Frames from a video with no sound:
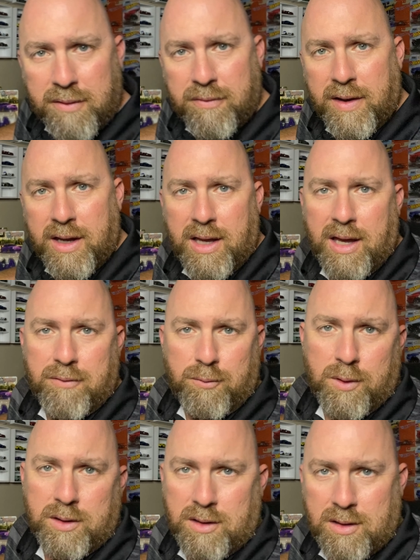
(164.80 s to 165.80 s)
fan of
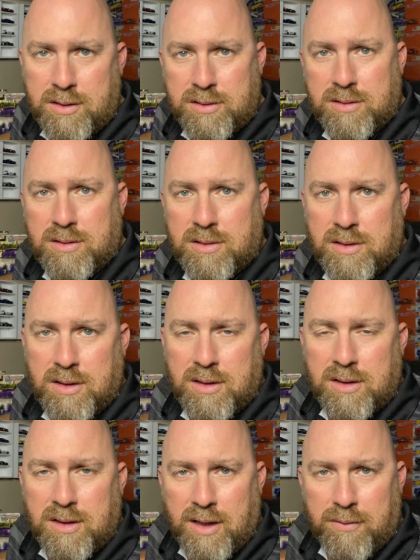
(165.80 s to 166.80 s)
F1 cars.
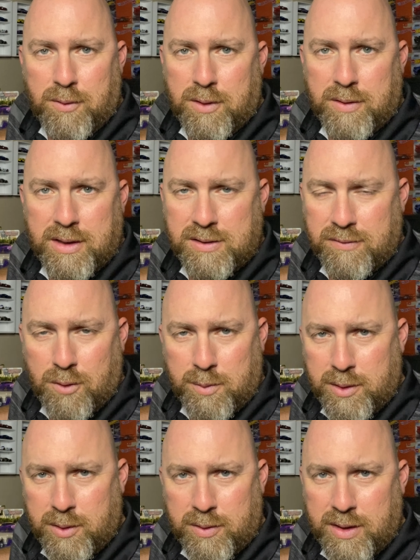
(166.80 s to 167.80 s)
F1 racing,
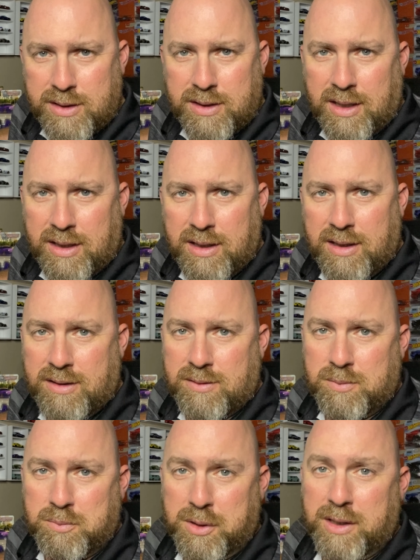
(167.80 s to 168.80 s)
Formula One racing, I think is
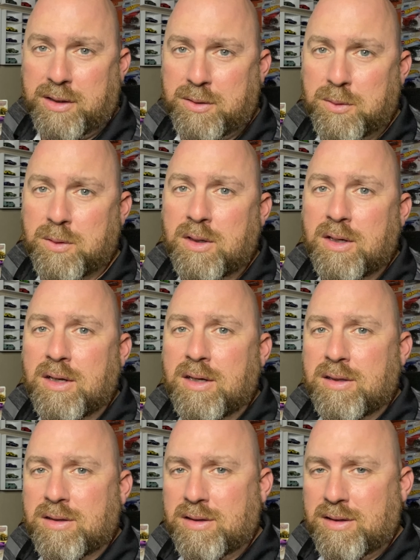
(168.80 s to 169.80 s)
pretty cool,
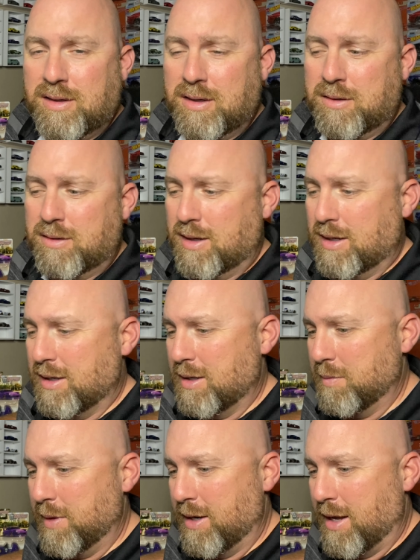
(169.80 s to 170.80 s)
you know,
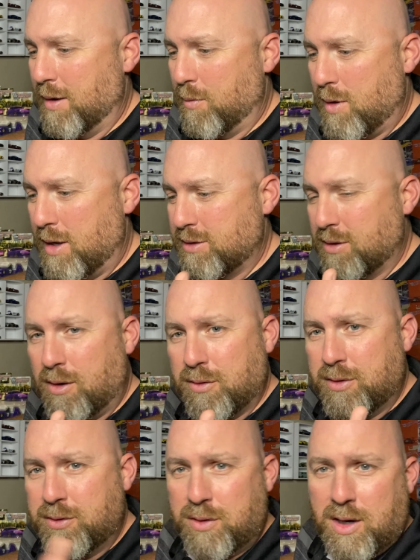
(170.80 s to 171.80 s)
um, and I watch all
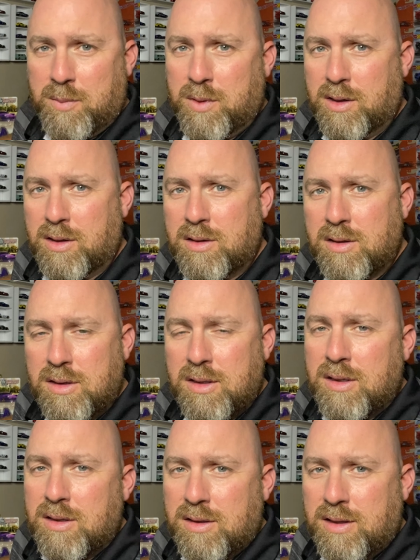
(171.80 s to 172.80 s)
the drama
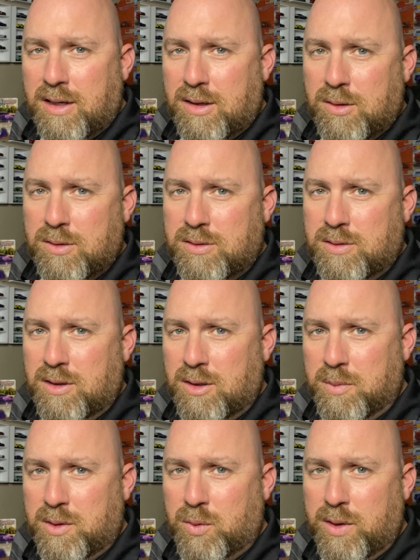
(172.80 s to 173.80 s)
that goes, you know,
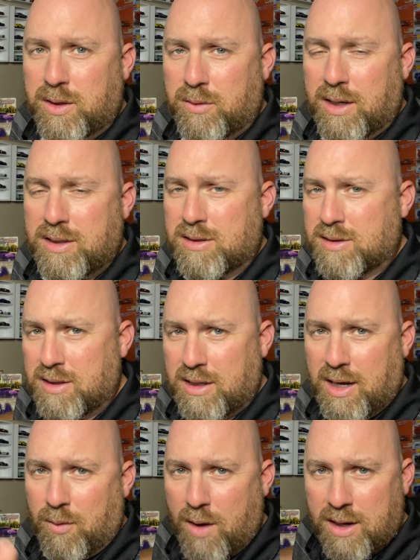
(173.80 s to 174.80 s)
between the races and then
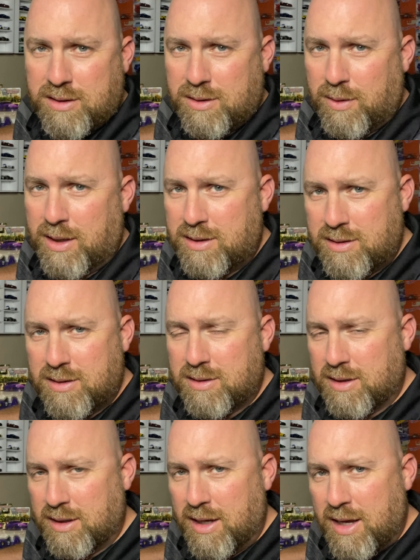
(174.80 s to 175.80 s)
I watch the races
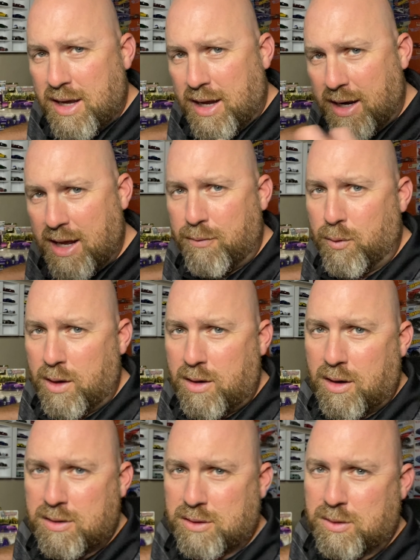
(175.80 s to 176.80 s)
and, and F1
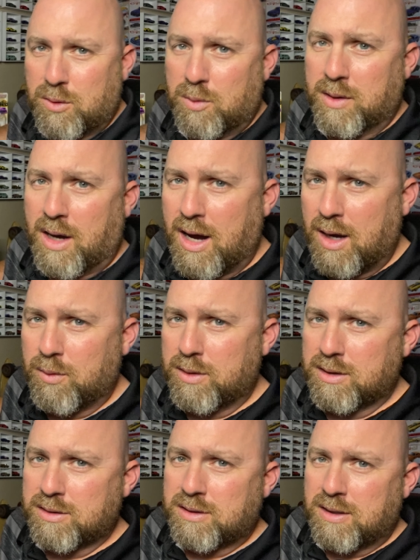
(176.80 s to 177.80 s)
cars are cool, but Hot
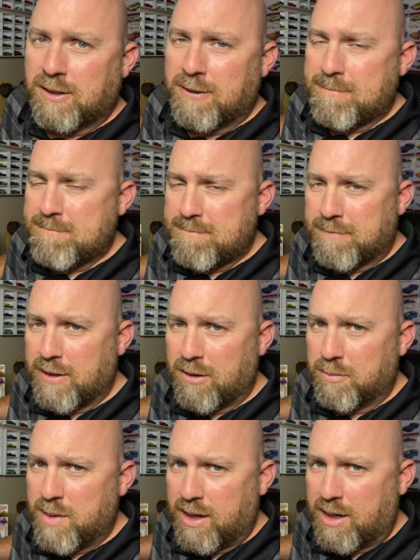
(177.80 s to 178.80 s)
Wheels, they
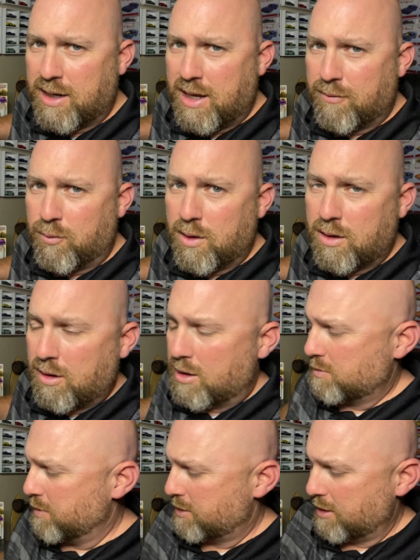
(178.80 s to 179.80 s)
don't make any F1 cars,
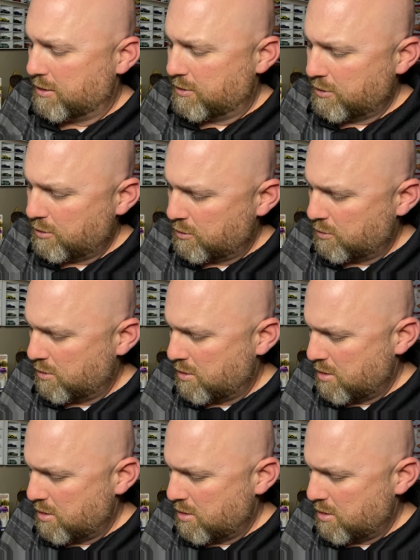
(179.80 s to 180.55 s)
but they do